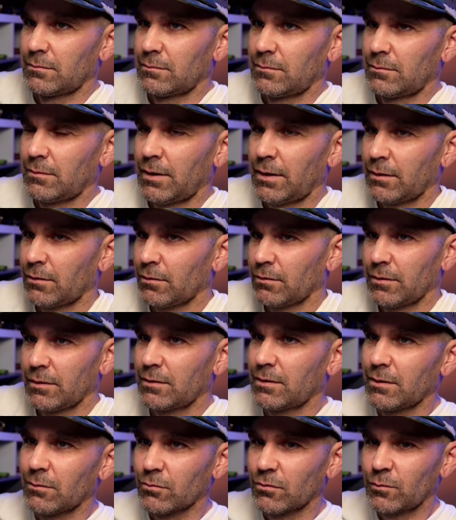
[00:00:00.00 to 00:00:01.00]
I don't think
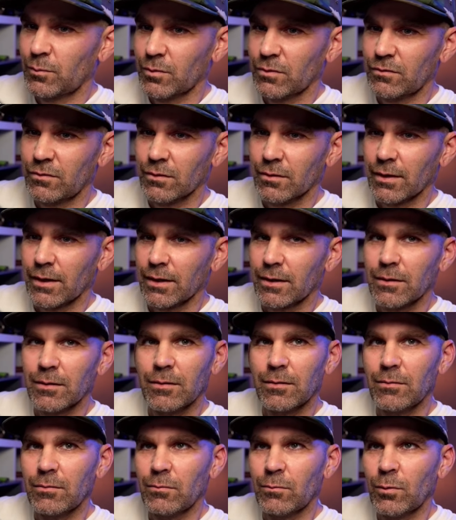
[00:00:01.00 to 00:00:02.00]
they were supposed to like
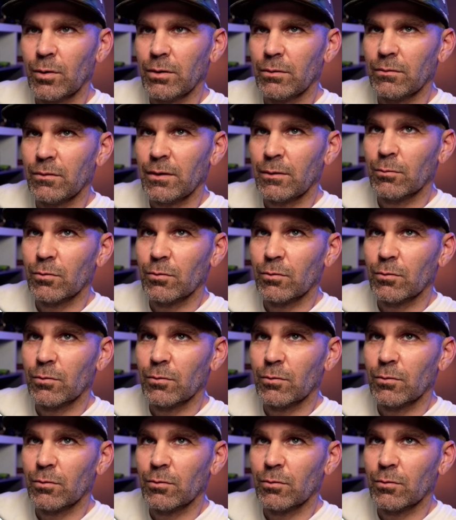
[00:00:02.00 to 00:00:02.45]
they weren't